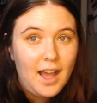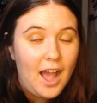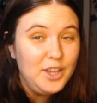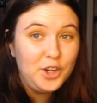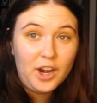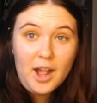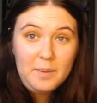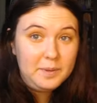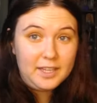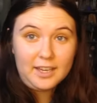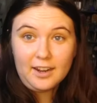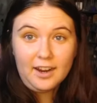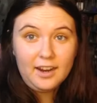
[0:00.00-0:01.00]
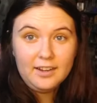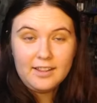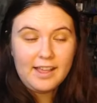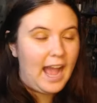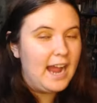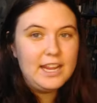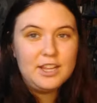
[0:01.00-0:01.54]
You're up here?
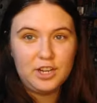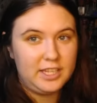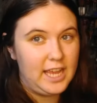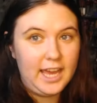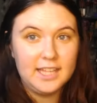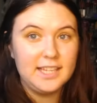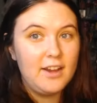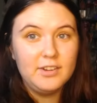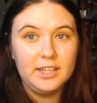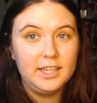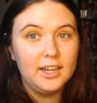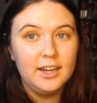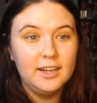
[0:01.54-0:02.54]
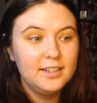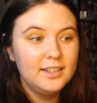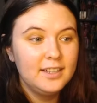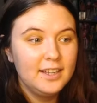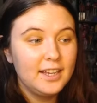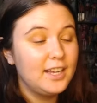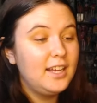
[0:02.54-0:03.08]
Like, I need you to take it down to here.
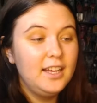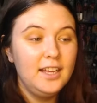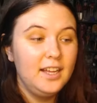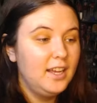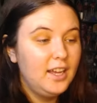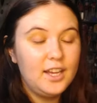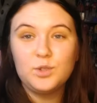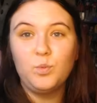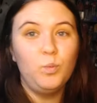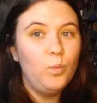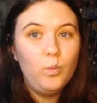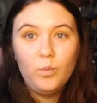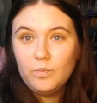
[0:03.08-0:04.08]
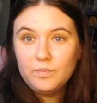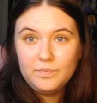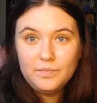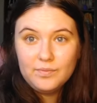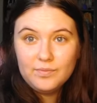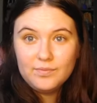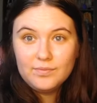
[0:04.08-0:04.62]
Because...
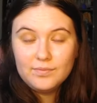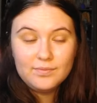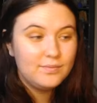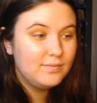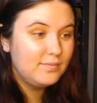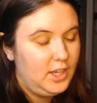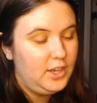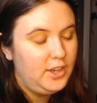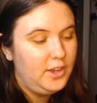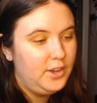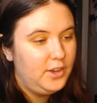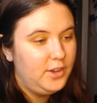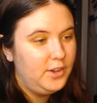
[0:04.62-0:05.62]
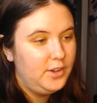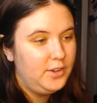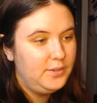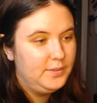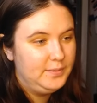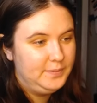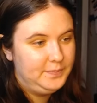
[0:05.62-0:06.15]

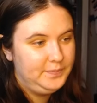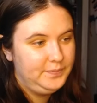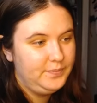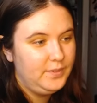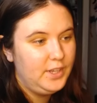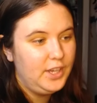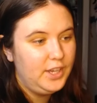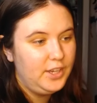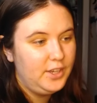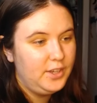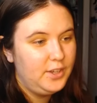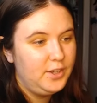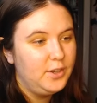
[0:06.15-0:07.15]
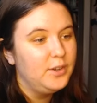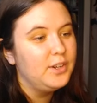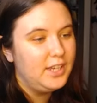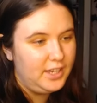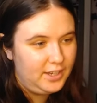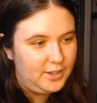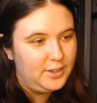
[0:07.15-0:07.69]
Cute. Cute,
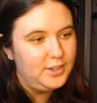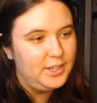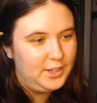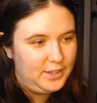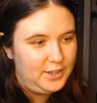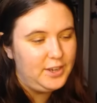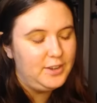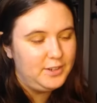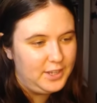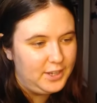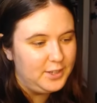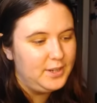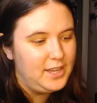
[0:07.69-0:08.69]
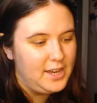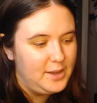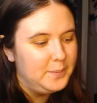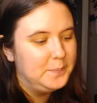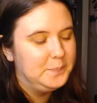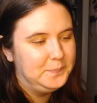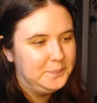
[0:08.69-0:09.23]
cute, cute, cute, cute, cute.
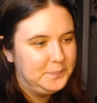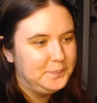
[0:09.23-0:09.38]
Yep.